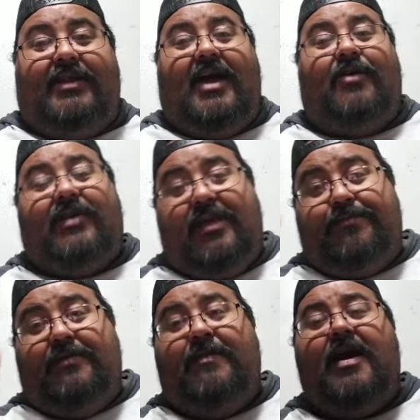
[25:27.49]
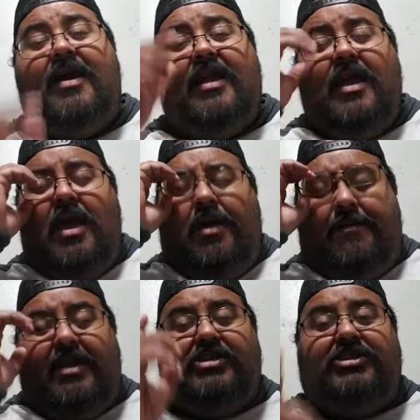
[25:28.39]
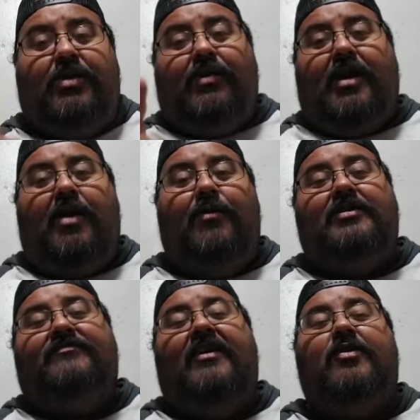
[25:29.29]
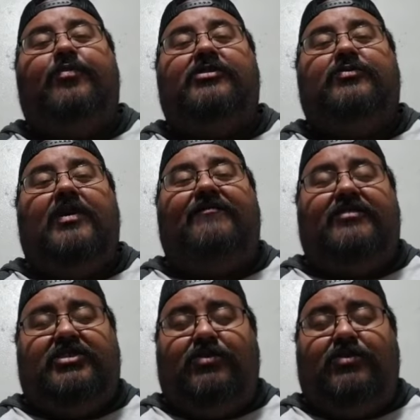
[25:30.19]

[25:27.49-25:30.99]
Now, keep in mind, Mina Shirakawa is very persuasive.